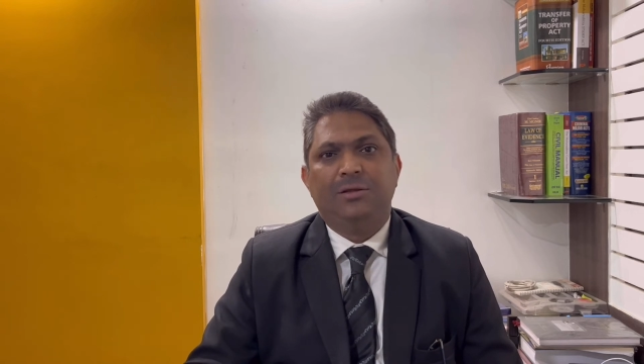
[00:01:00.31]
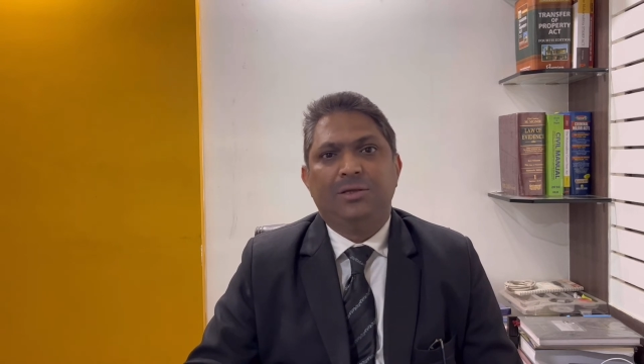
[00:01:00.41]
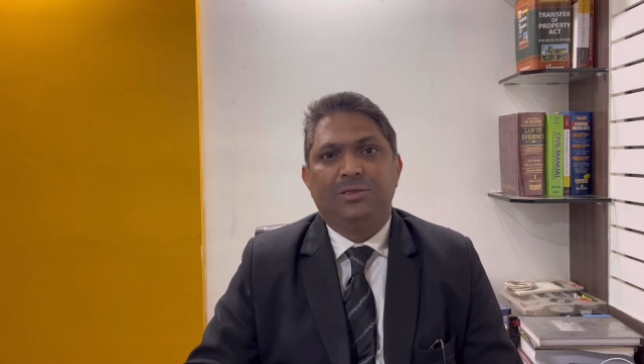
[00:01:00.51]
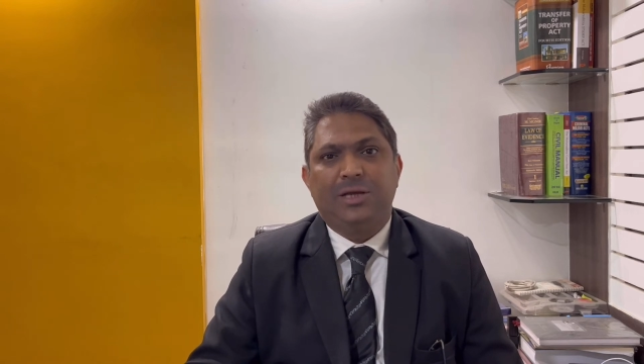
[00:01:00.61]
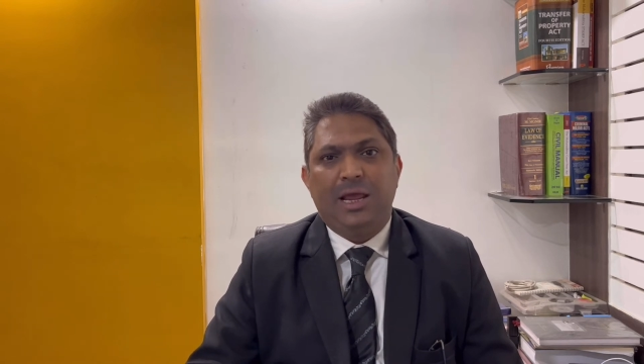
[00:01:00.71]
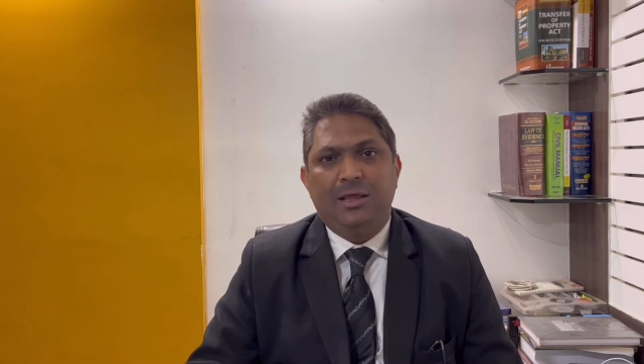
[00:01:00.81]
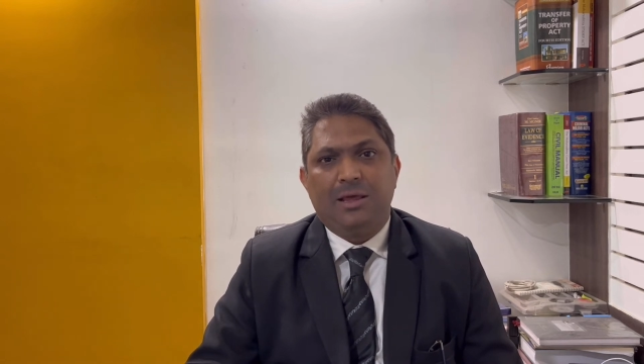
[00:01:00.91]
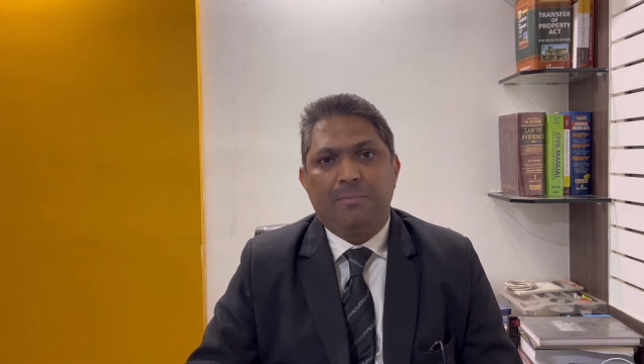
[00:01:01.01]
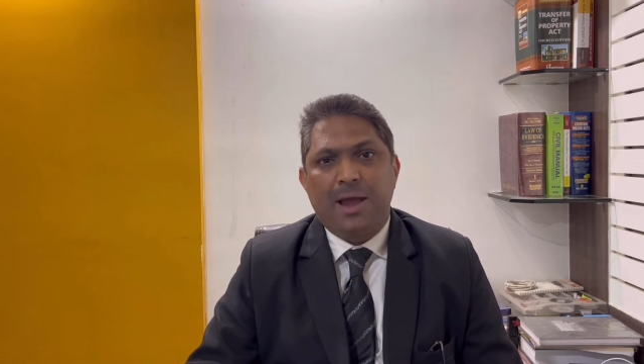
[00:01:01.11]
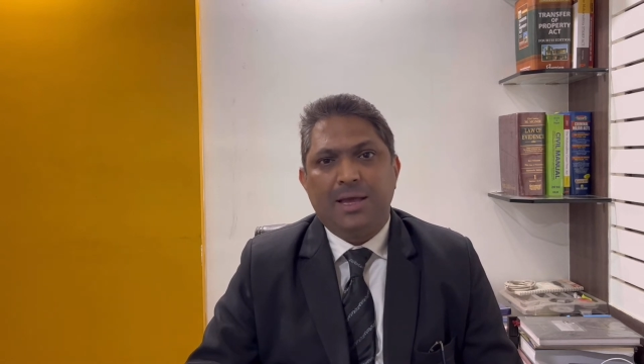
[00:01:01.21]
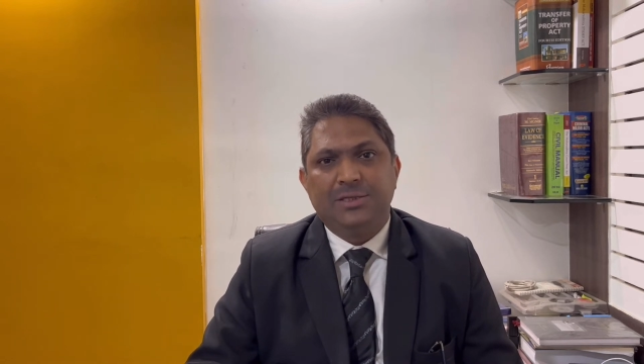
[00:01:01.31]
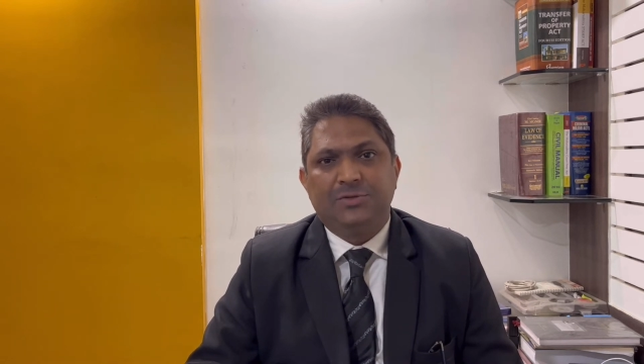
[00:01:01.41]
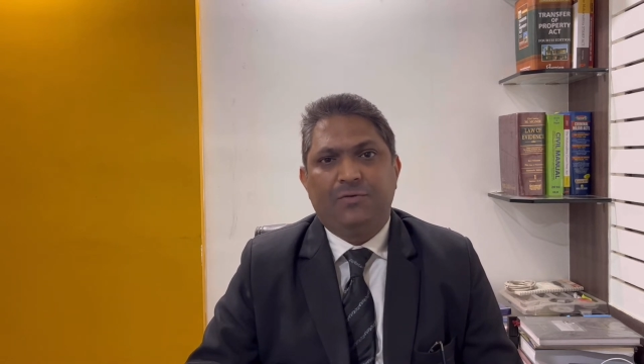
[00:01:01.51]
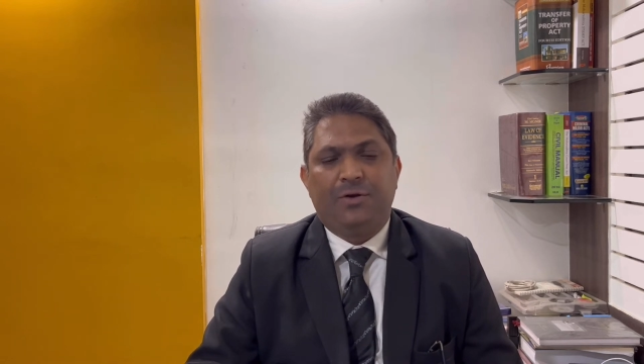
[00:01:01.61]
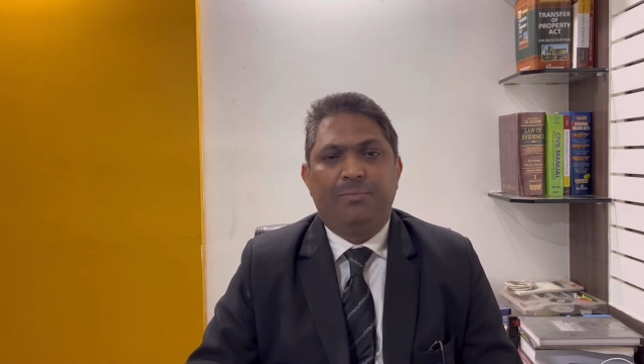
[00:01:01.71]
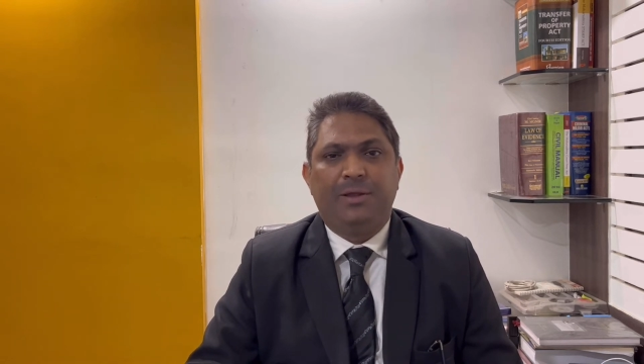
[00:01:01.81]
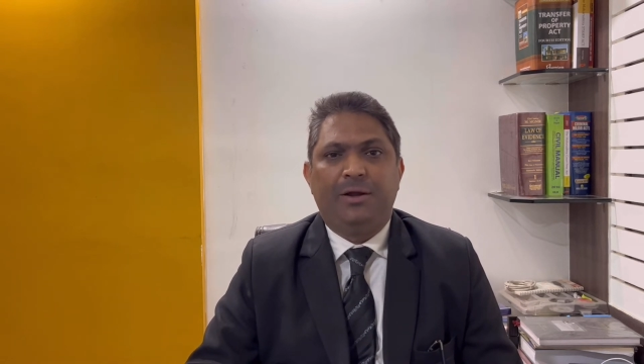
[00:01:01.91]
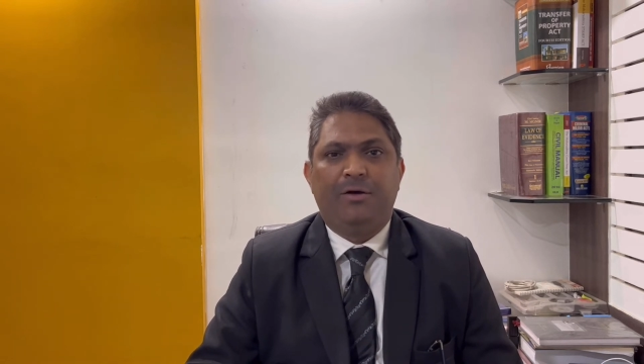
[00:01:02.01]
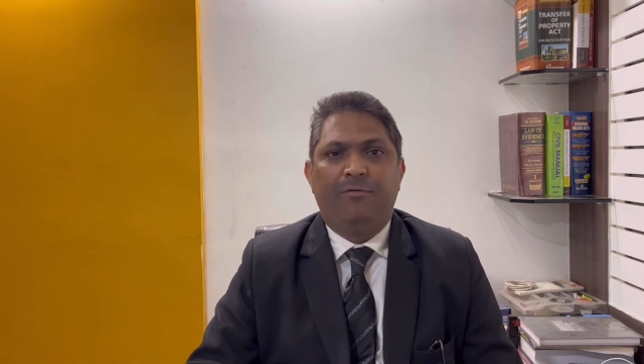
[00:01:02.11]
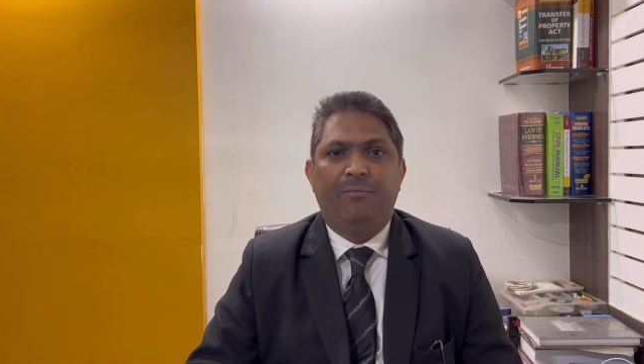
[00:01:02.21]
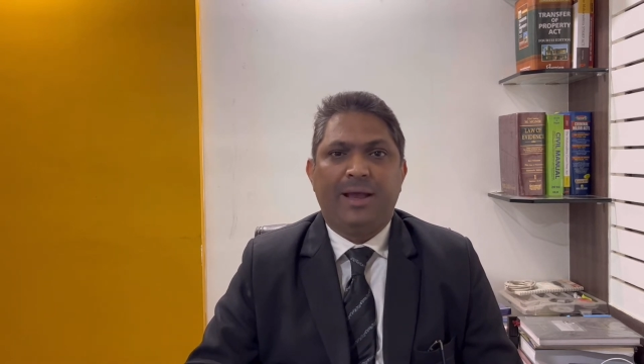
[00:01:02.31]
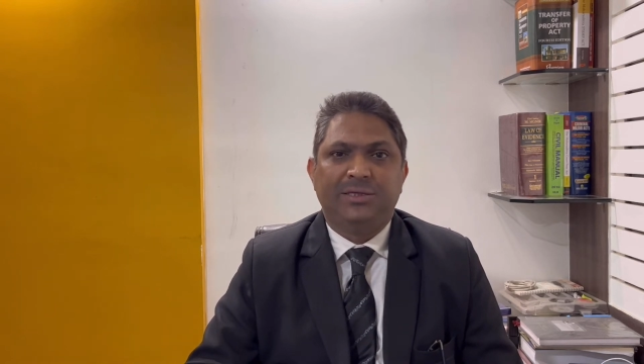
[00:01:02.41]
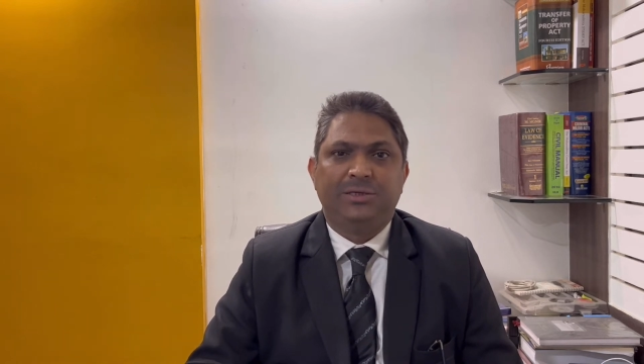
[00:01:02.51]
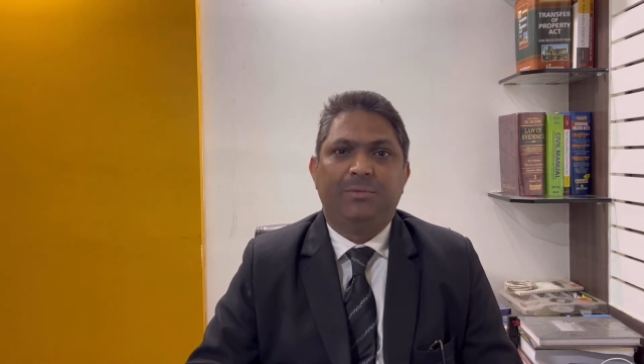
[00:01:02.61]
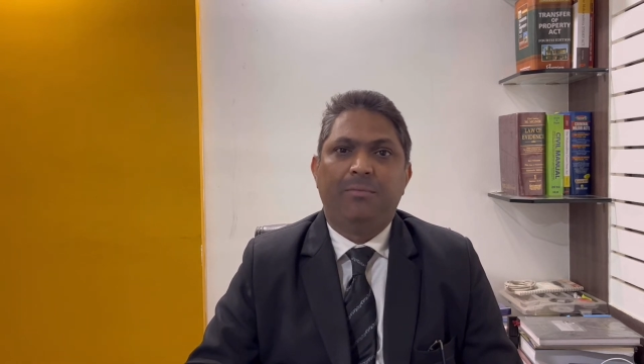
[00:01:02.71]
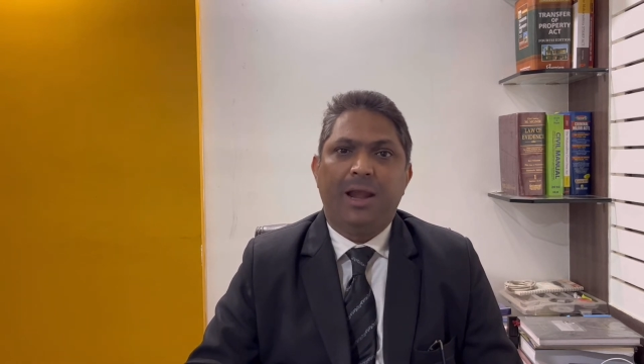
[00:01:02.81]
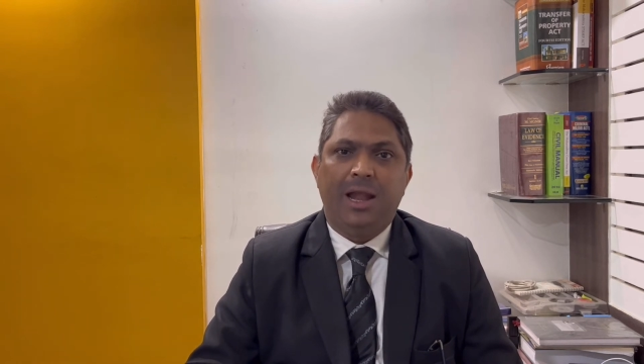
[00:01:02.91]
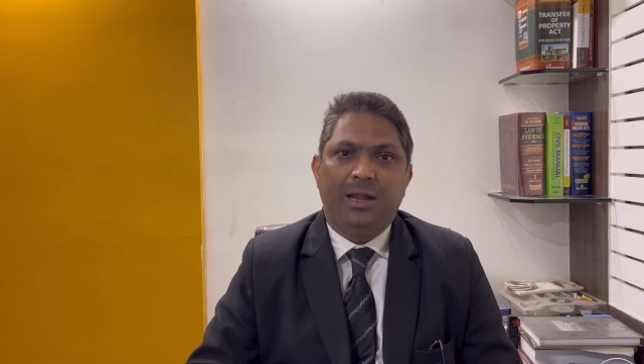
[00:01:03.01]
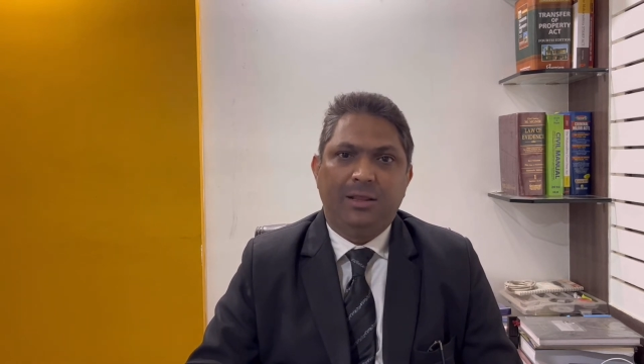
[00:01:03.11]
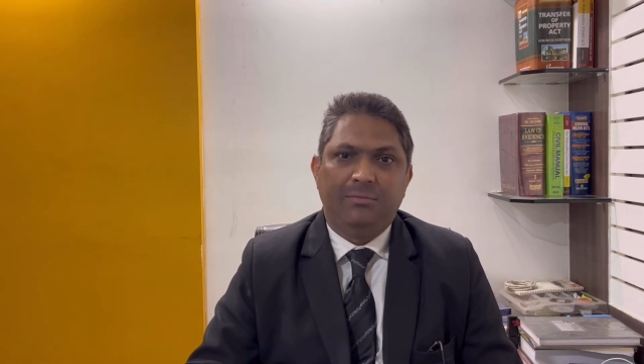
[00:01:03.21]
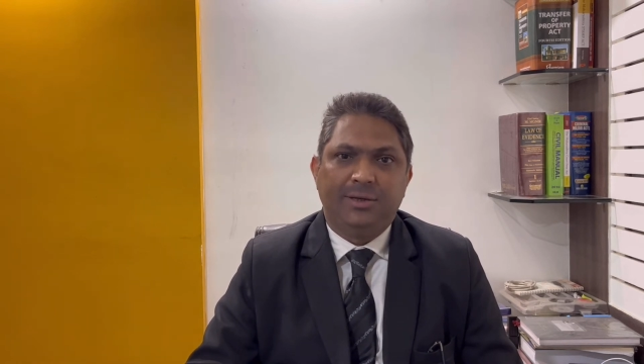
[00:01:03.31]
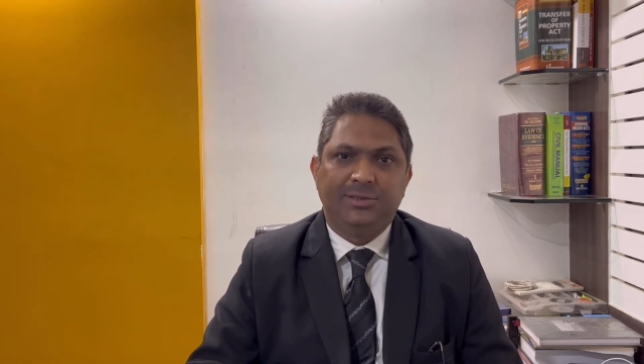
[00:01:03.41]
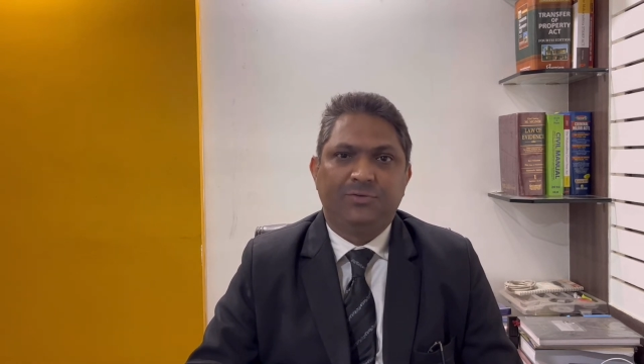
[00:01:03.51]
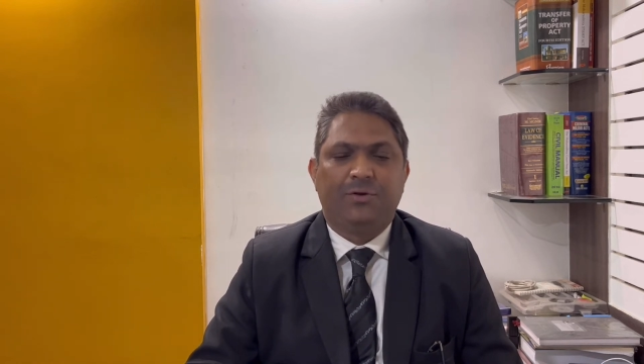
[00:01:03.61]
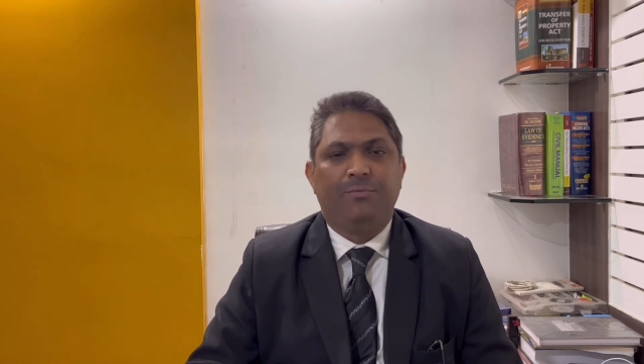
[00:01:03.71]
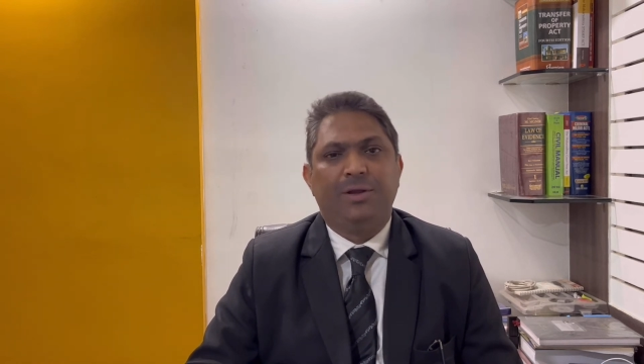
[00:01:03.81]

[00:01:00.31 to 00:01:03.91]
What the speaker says: stay in abeyance for a period of maximum 18 months from the